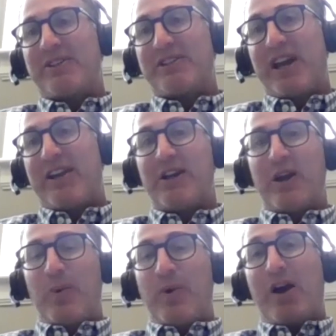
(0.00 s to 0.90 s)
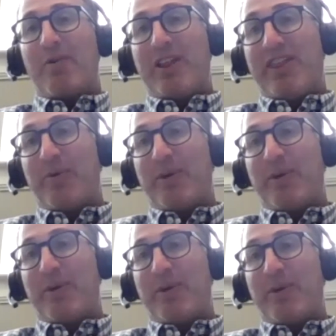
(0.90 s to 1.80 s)
side, we already think
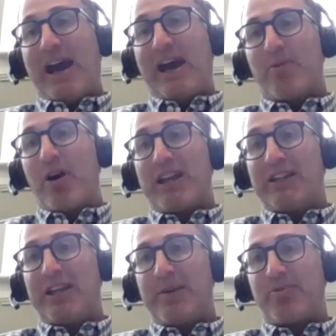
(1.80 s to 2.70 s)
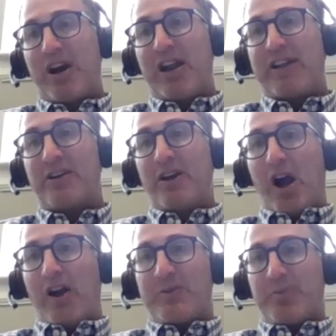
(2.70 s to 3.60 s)
we had a market leading product.
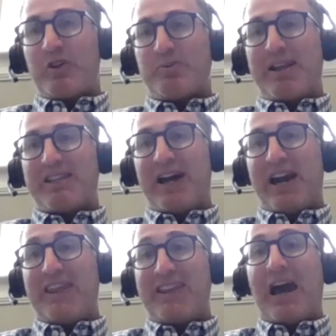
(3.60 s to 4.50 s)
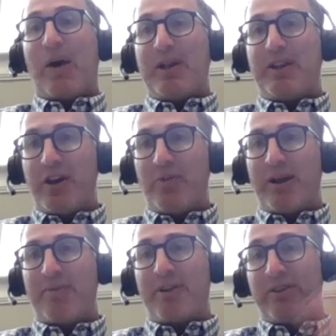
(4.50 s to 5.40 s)
On the sports betting side, I think now we do, but
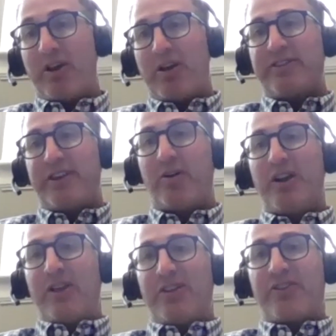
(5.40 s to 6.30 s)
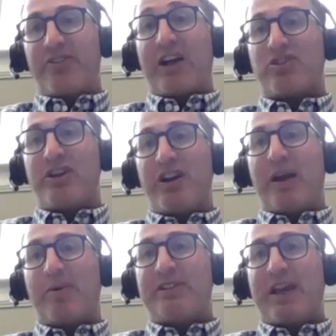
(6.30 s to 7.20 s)
until this last year, I
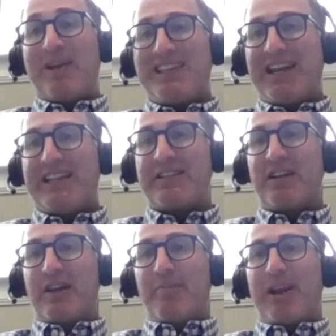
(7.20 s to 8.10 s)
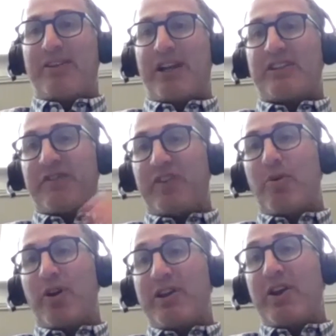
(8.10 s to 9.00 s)
would say we didn't. But it took us a few
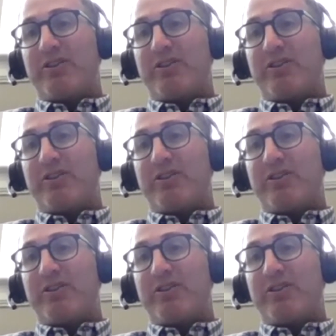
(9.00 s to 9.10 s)
more years